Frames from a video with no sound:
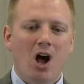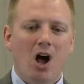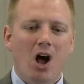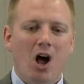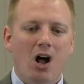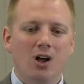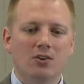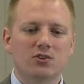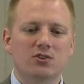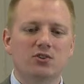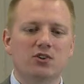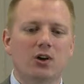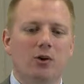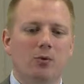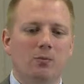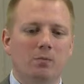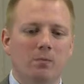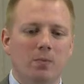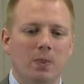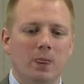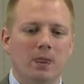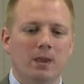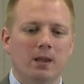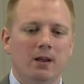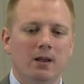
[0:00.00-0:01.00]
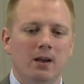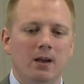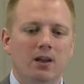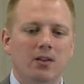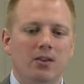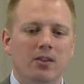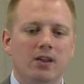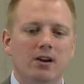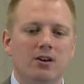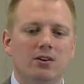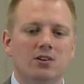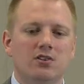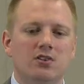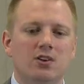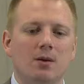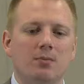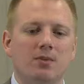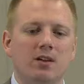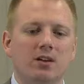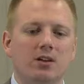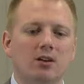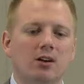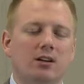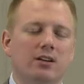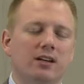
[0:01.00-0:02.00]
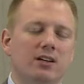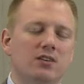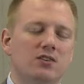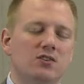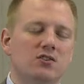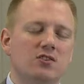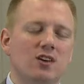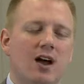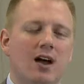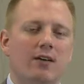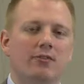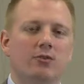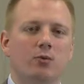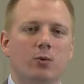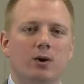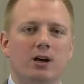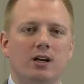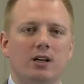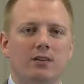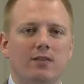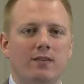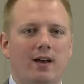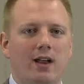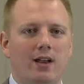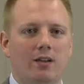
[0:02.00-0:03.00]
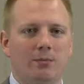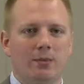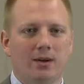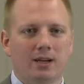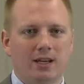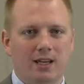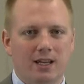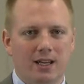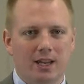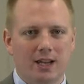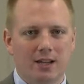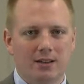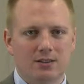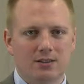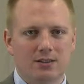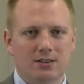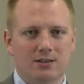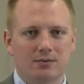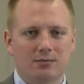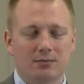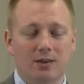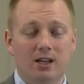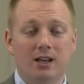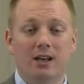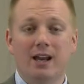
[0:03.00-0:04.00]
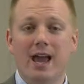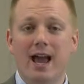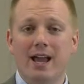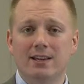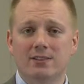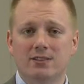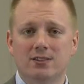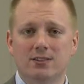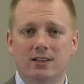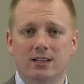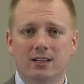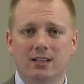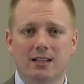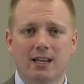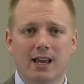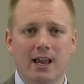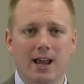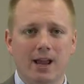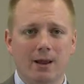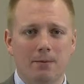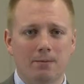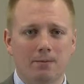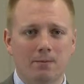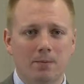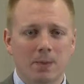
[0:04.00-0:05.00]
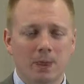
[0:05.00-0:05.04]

Also, there is something called a software development kit, an SDK.